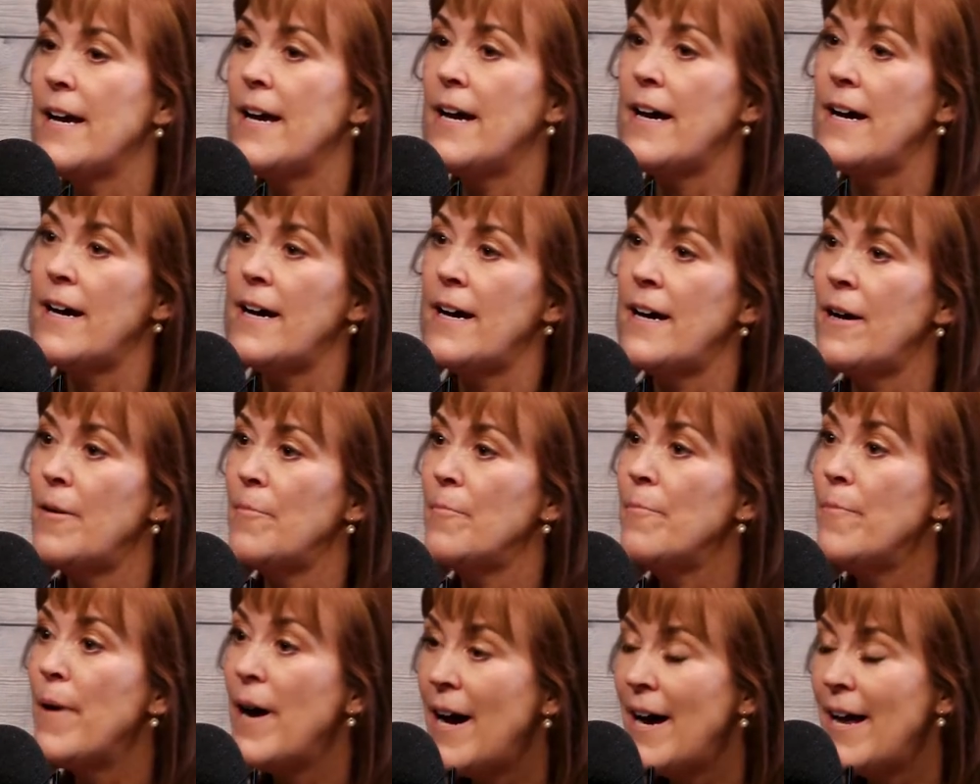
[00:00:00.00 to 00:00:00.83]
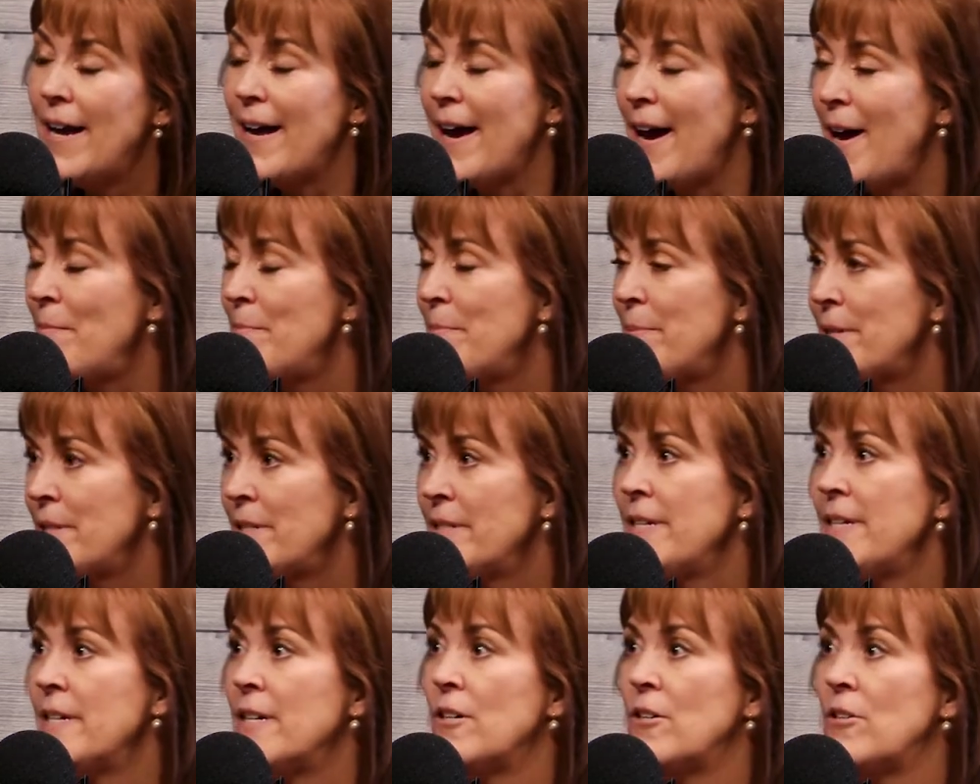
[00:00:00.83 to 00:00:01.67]
But up
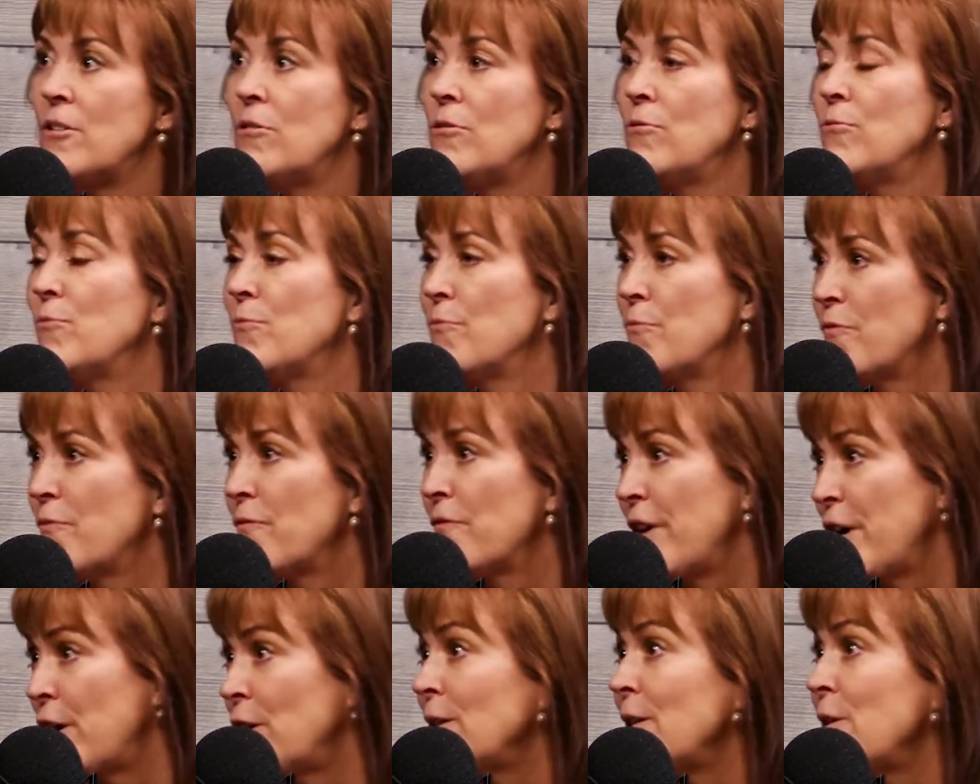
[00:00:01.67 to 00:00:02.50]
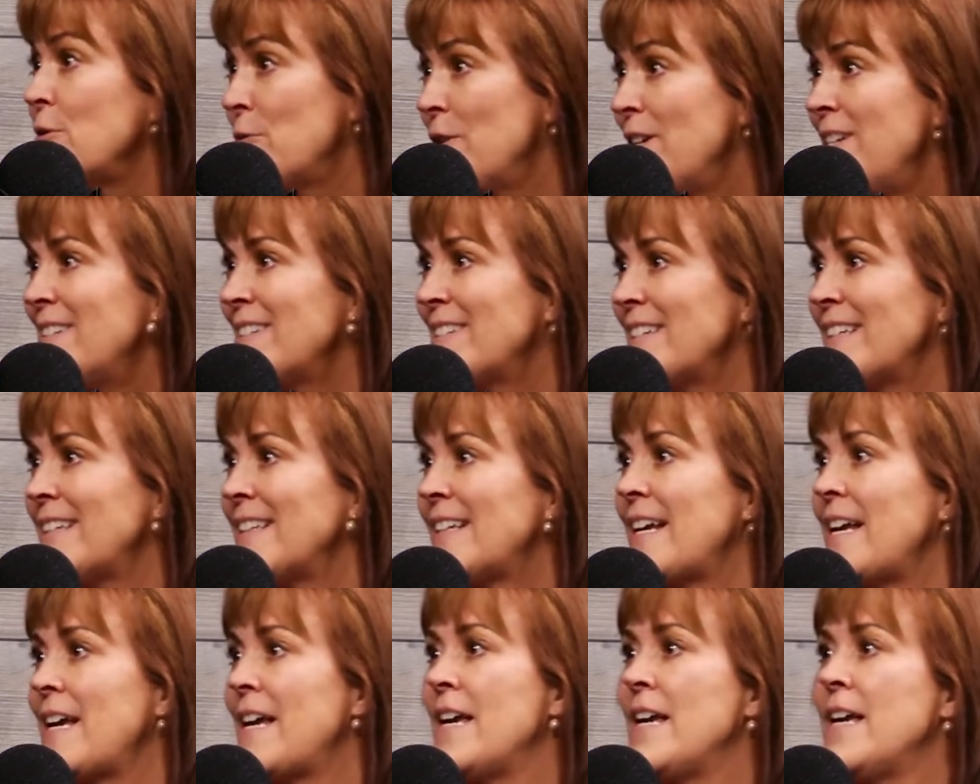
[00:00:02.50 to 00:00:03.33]
until fairly
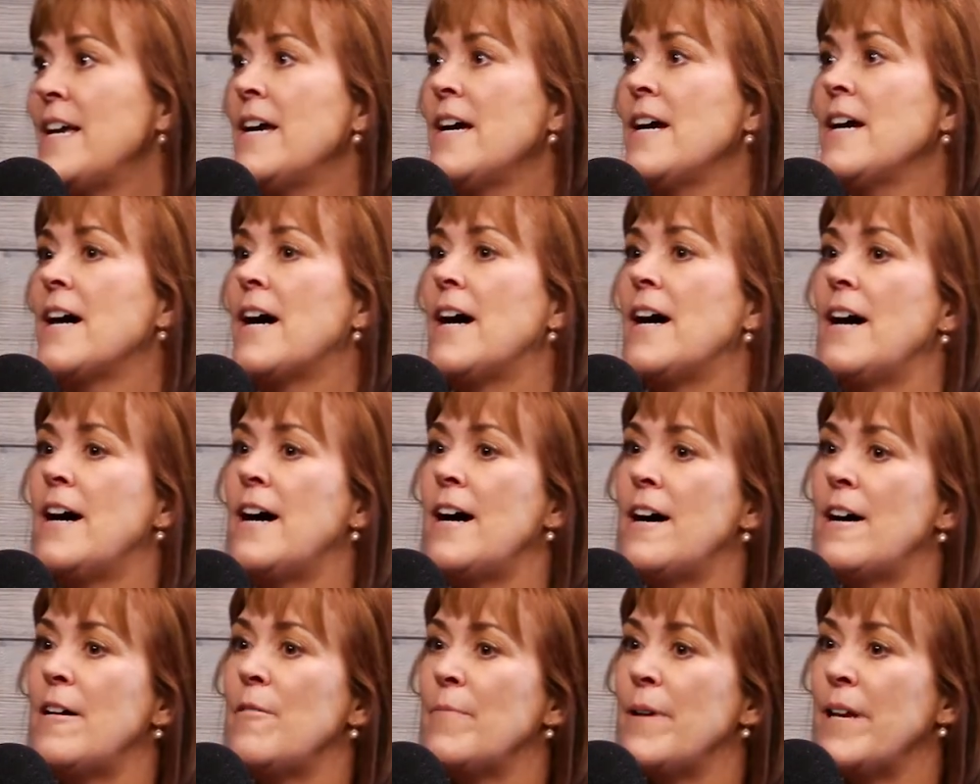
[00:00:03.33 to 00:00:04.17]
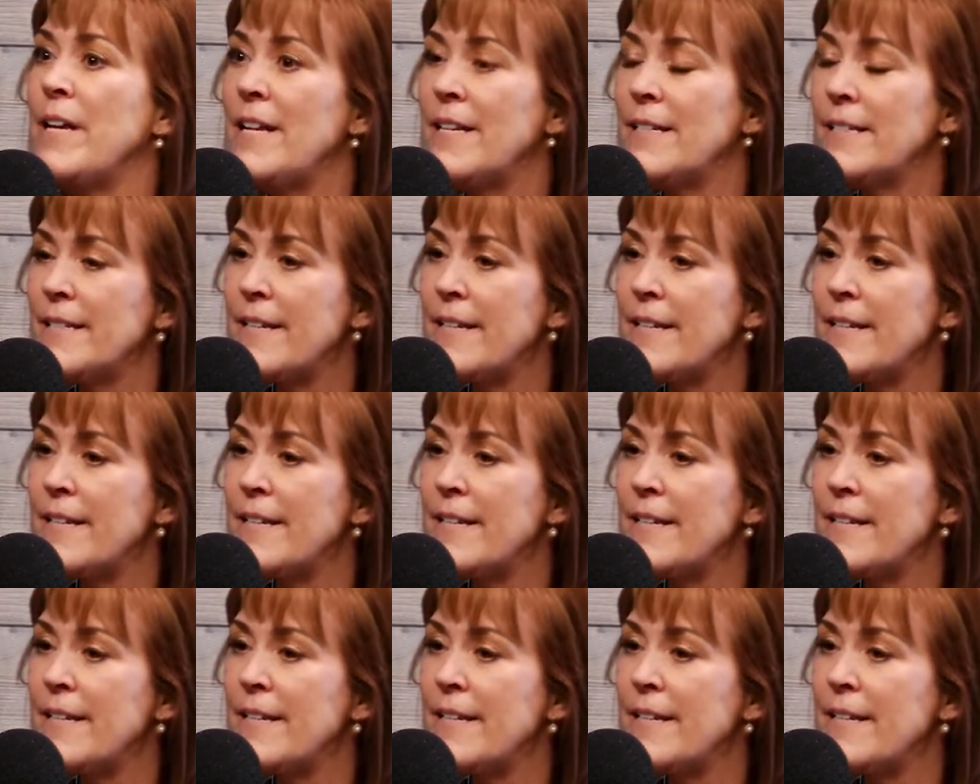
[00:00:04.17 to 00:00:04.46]
recently, it has